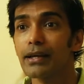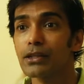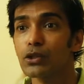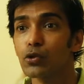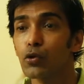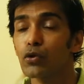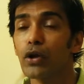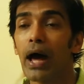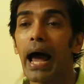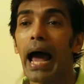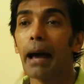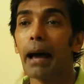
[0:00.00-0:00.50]
is
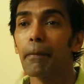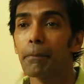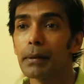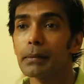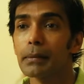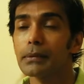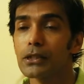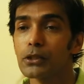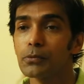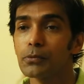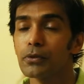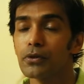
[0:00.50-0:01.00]
going to
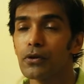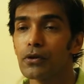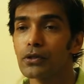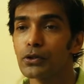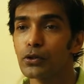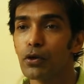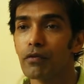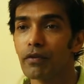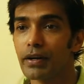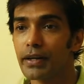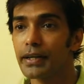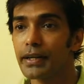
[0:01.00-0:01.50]
happen just because
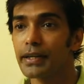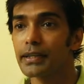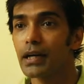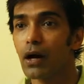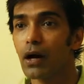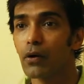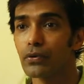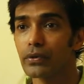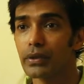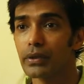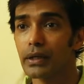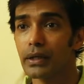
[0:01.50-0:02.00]
you've written it
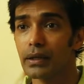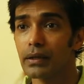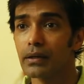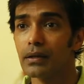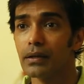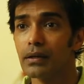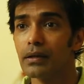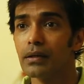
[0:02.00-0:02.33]
down there.